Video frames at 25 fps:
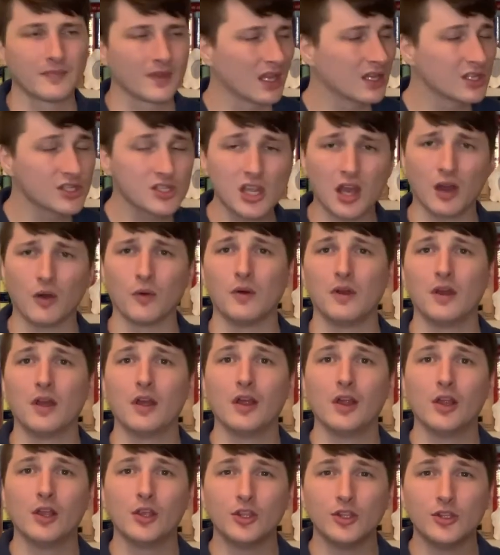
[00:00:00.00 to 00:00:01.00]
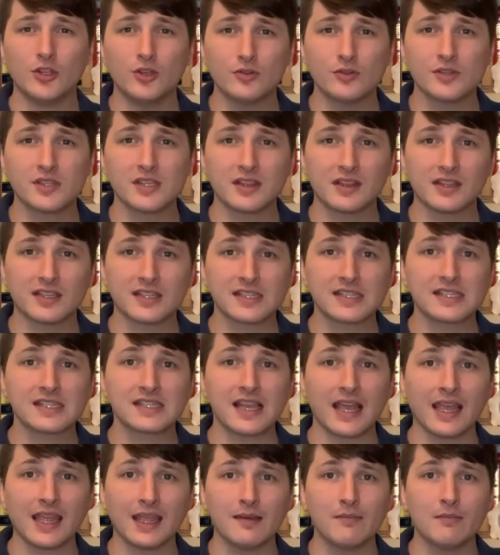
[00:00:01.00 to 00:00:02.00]
So, using the
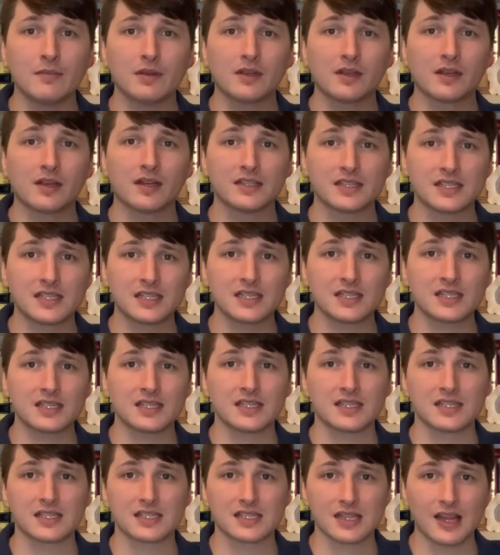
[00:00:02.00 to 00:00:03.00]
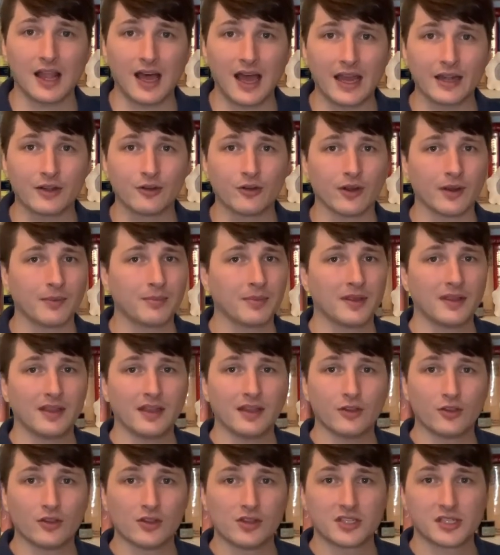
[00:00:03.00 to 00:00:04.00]
same consistent slide grip,
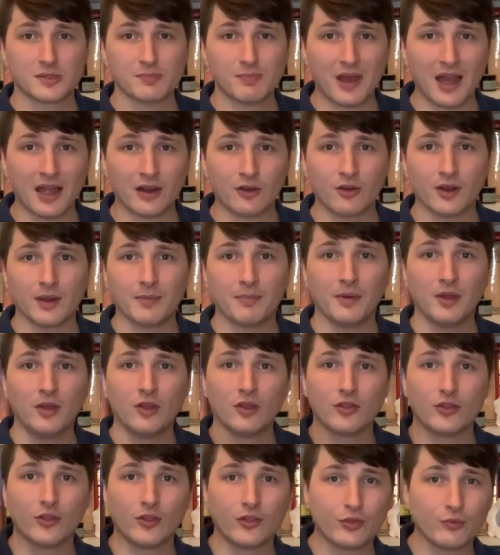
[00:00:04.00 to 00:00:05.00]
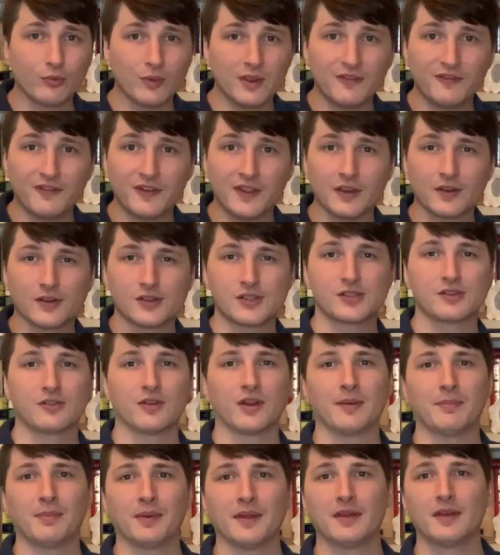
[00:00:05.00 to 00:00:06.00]
either the Spock grip, the 3 fingers
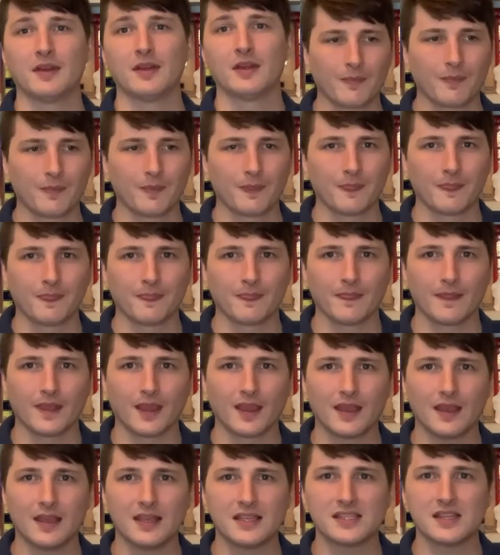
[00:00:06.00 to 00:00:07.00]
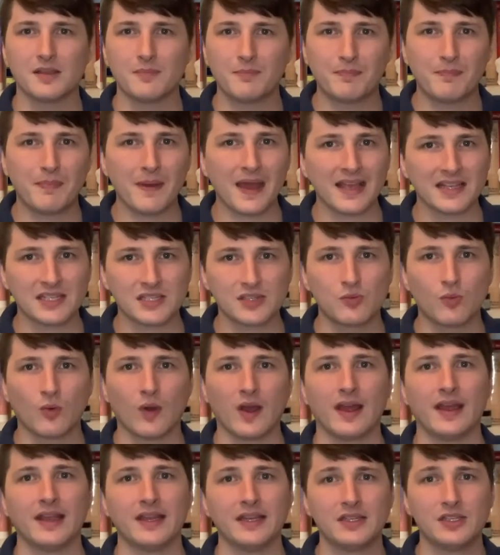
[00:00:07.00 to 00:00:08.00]
grip, is the best
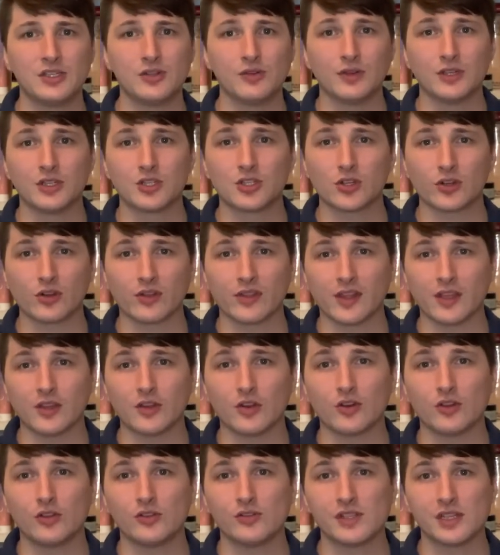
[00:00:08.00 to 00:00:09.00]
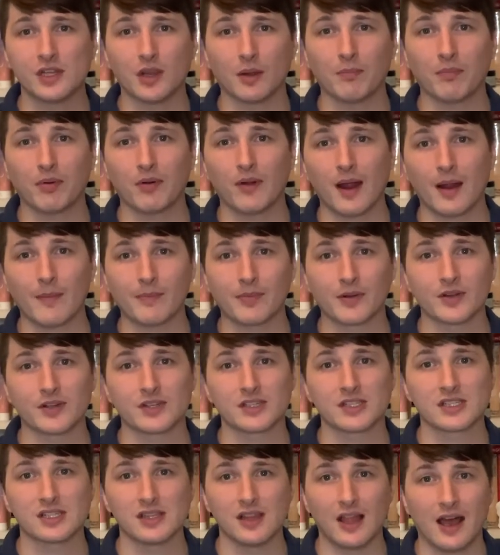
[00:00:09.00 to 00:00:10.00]
way to ensure that you're using a proper
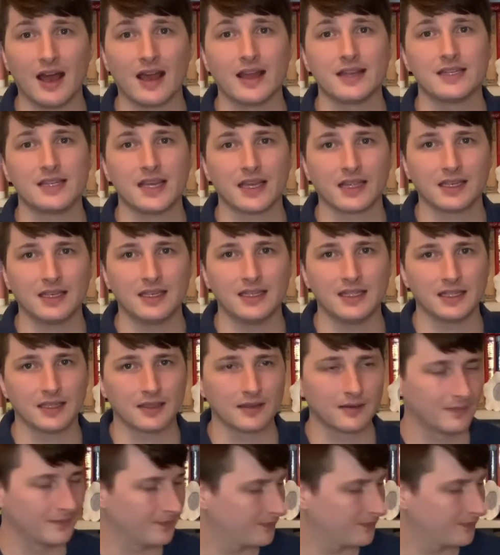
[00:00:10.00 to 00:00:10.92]
slide technique.